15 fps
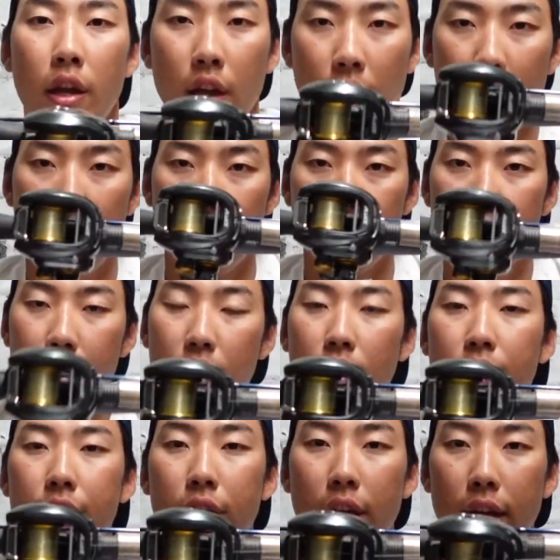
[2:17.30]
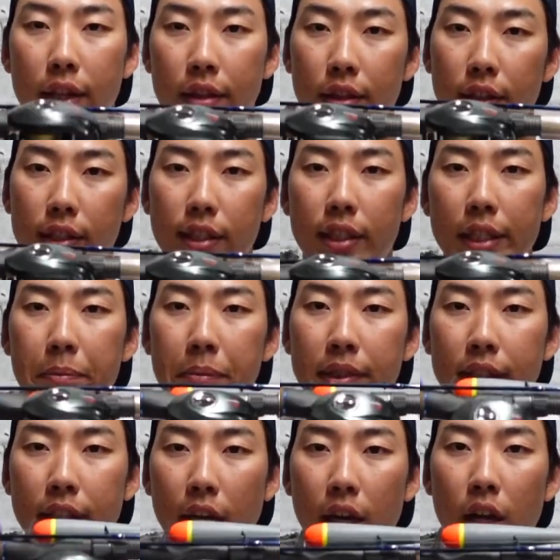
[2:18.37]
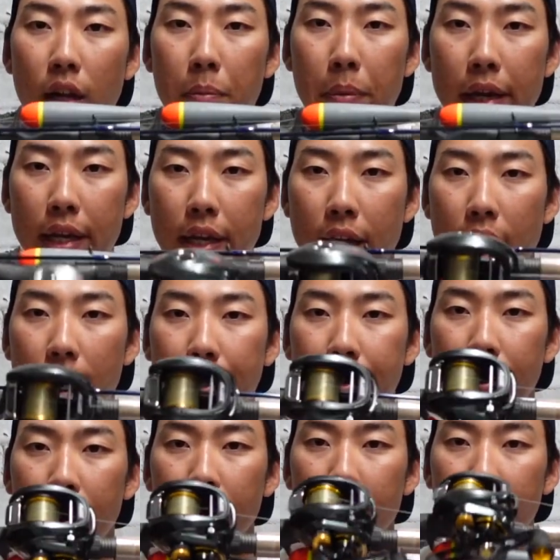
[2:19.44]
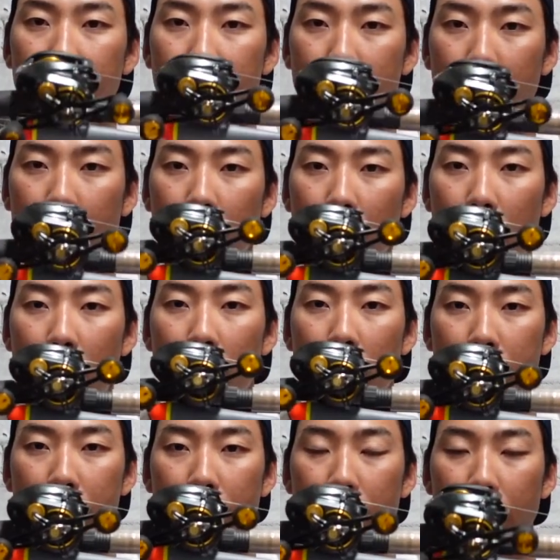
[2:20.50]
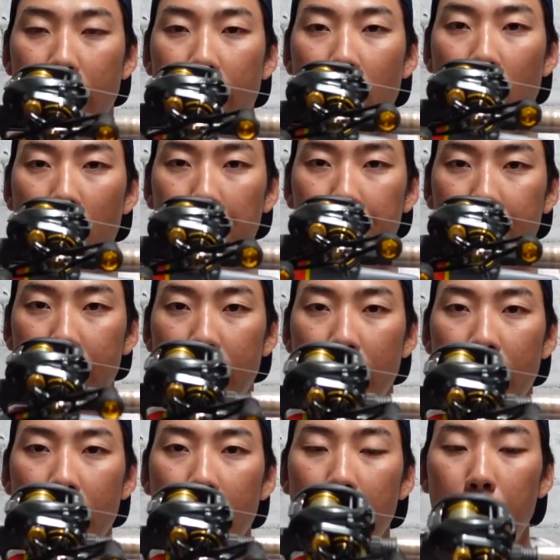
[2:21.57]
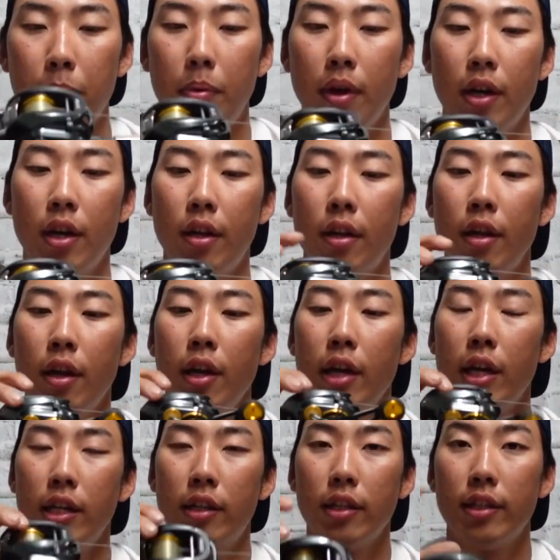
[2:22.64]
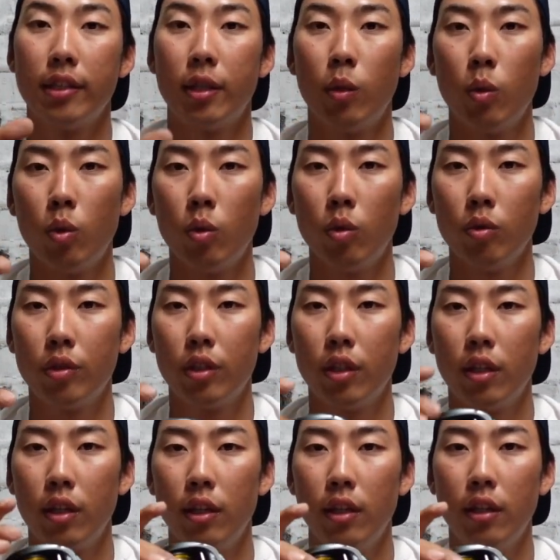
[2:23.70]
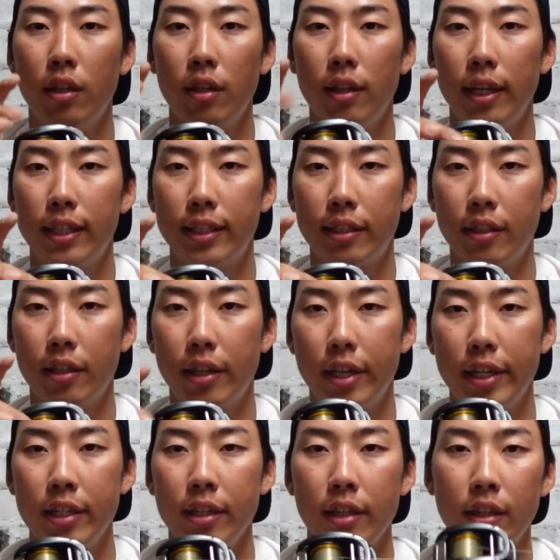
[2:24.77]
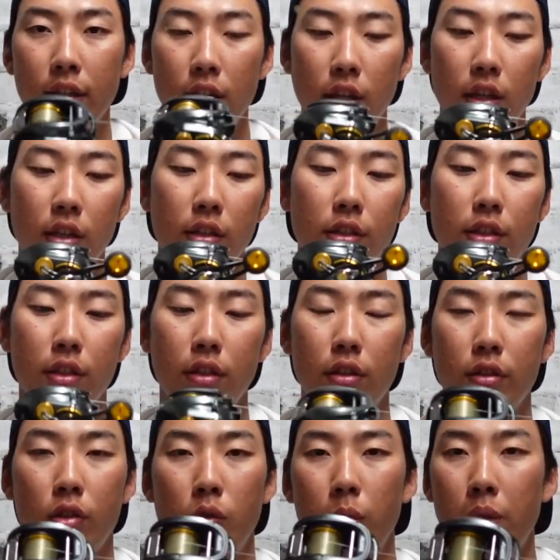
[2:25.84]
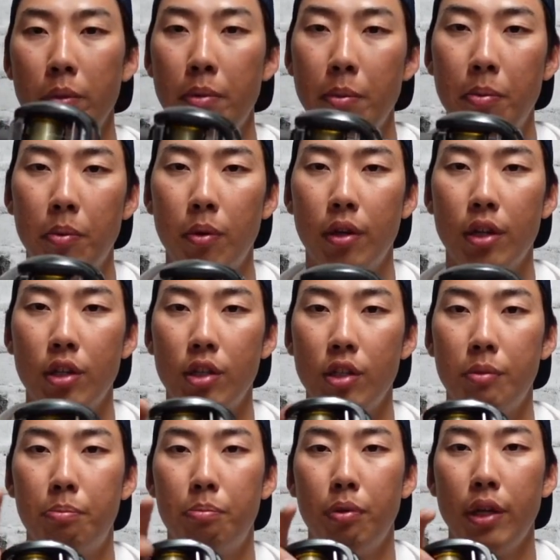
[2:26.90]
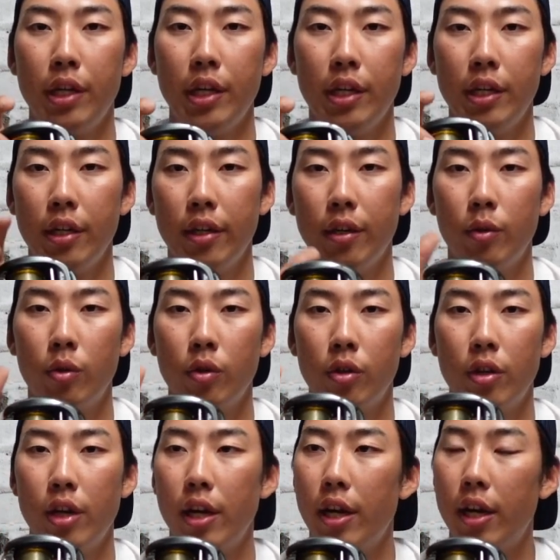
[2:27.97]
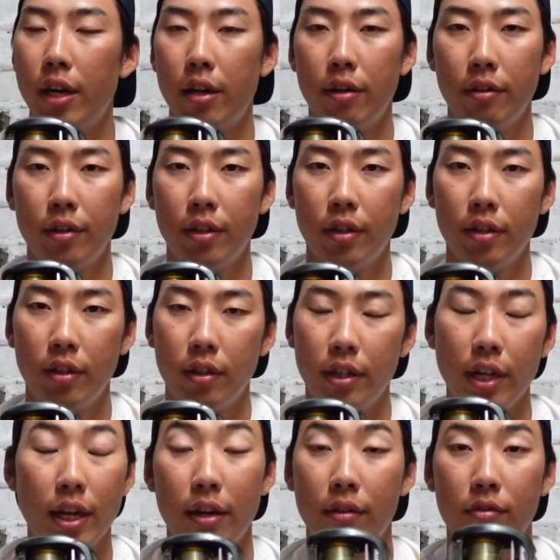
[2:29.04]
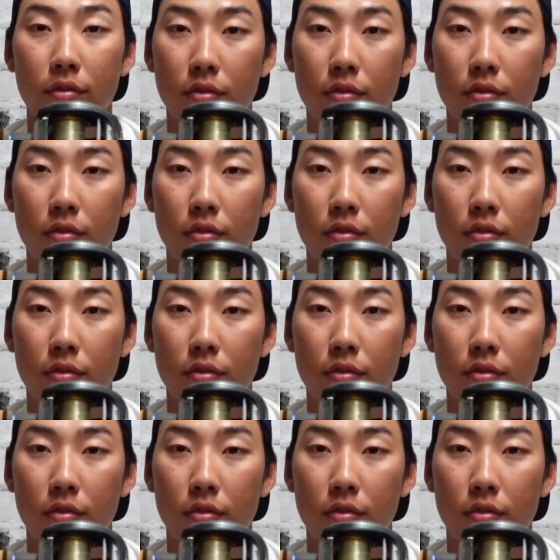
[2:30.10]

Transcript: And you could also get the slim style bait caster. Lots of great options there, but it does hold a little less line. So normally people want to use braid, or yeah,